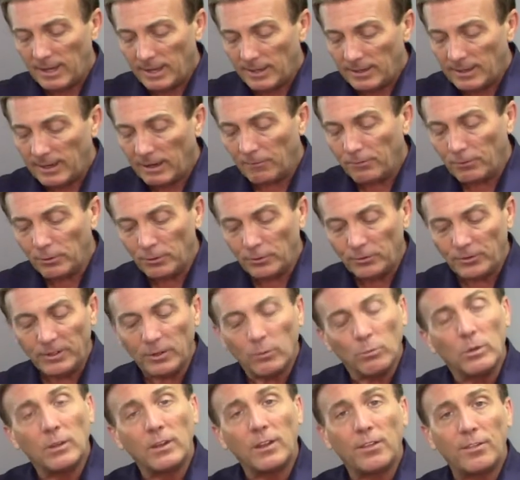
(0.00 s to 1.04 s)
Now, if you're using
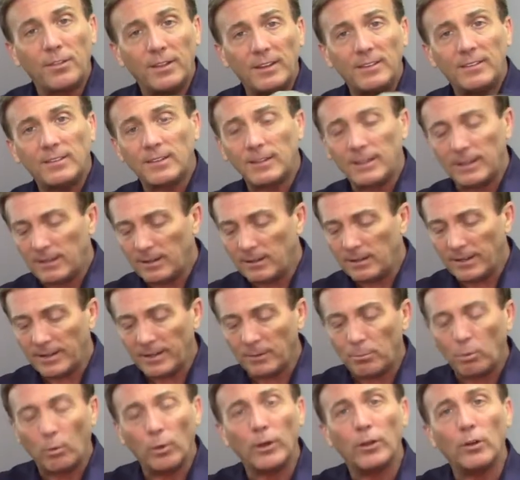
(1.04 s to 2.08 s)
a really thin skin, like
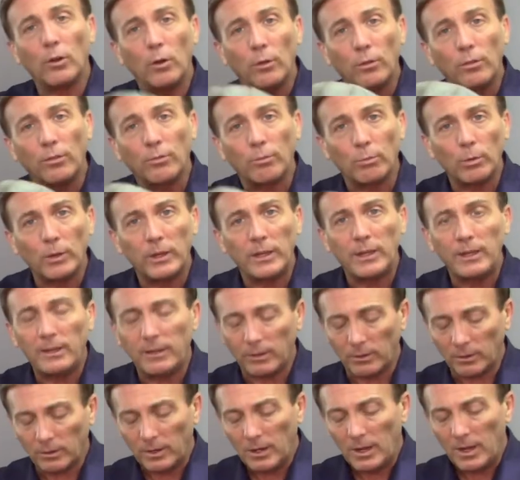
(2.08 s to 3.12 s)
a
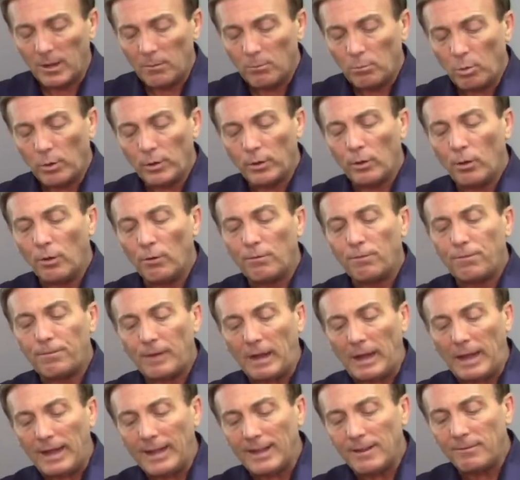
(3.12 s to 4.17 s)
0.03 or
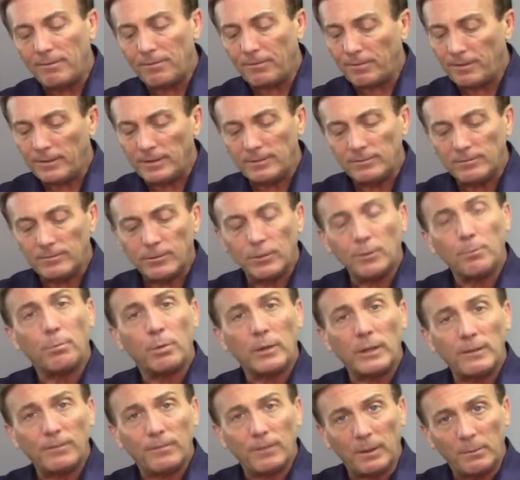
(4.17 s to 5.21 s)
0.05, they're
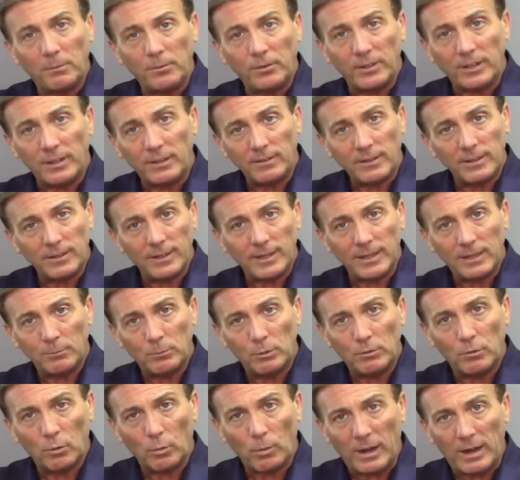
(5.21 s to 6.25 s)
pretty flimsy and they can
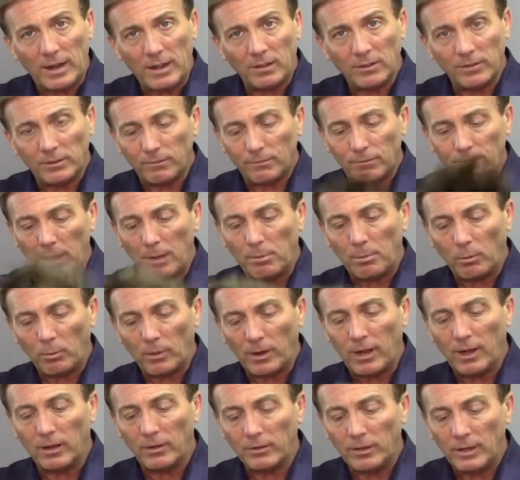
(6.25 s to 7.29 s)
move around and flop
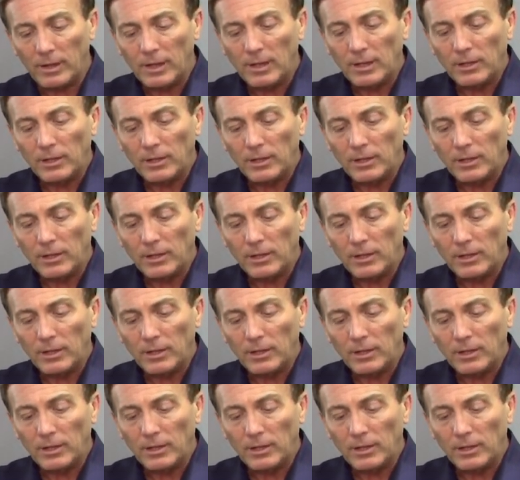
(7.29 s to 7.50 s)
around.